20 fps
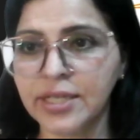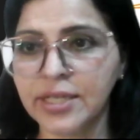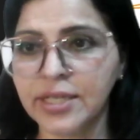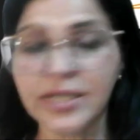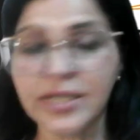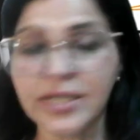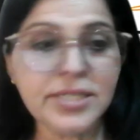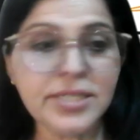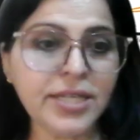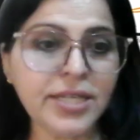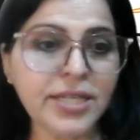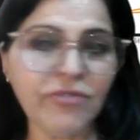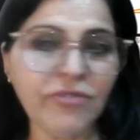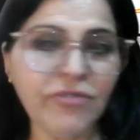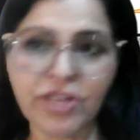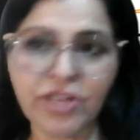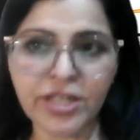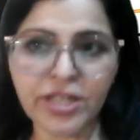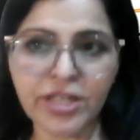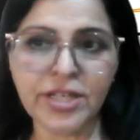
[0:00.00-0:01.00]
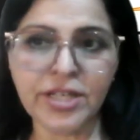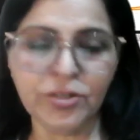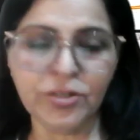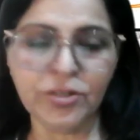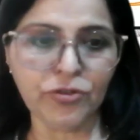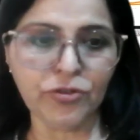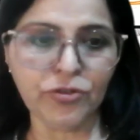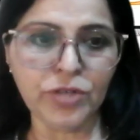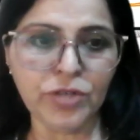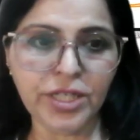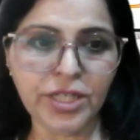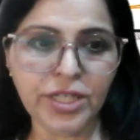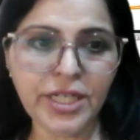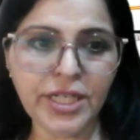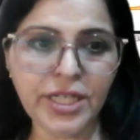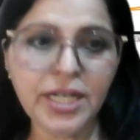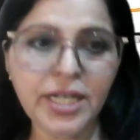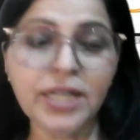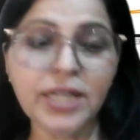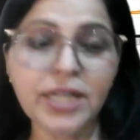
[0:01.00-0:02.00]
See very carefully,
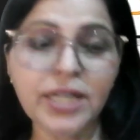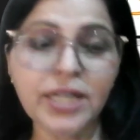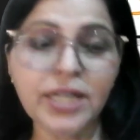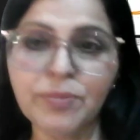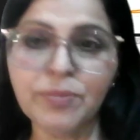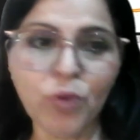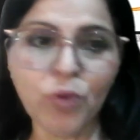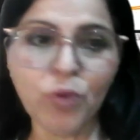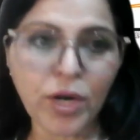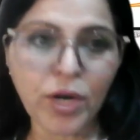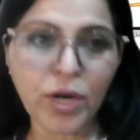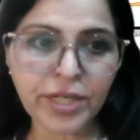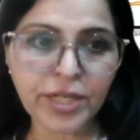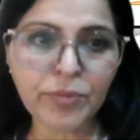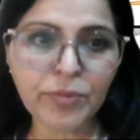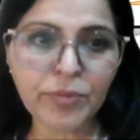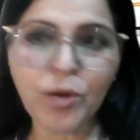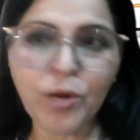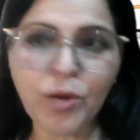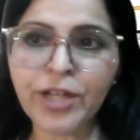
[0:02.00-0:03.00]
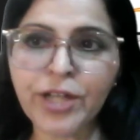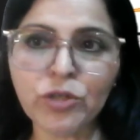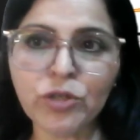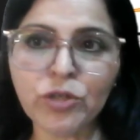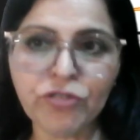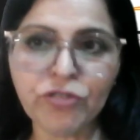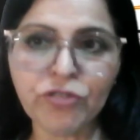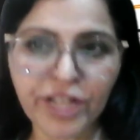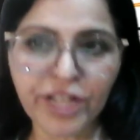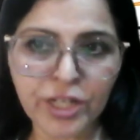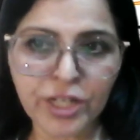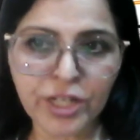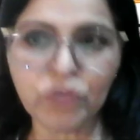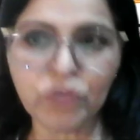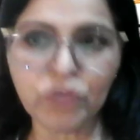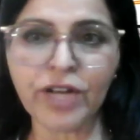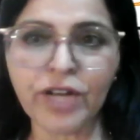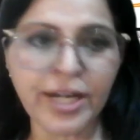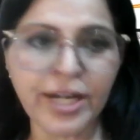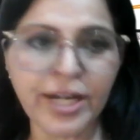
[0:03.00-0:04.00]
the boiling point of heat of
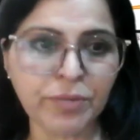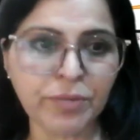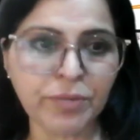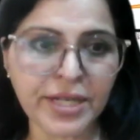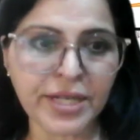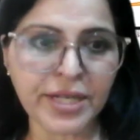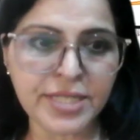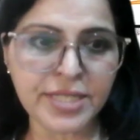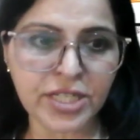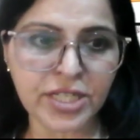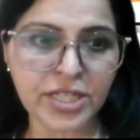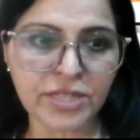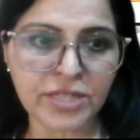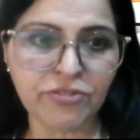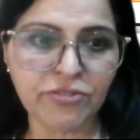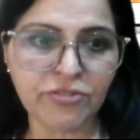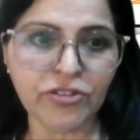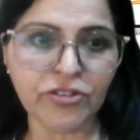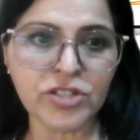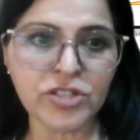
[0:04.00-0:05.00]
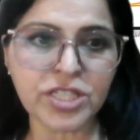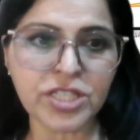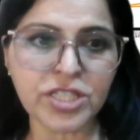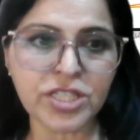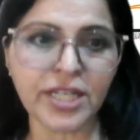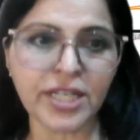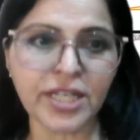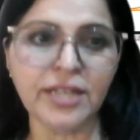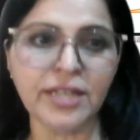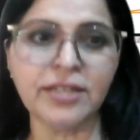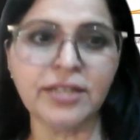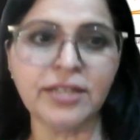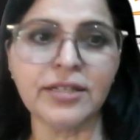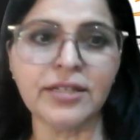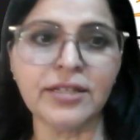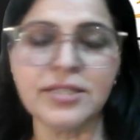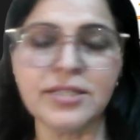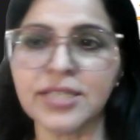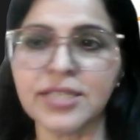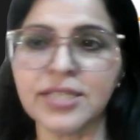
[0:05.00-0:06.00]
atomization first
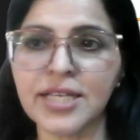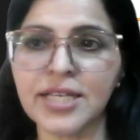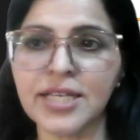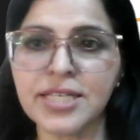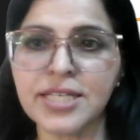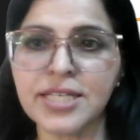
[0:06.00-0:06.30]
increases,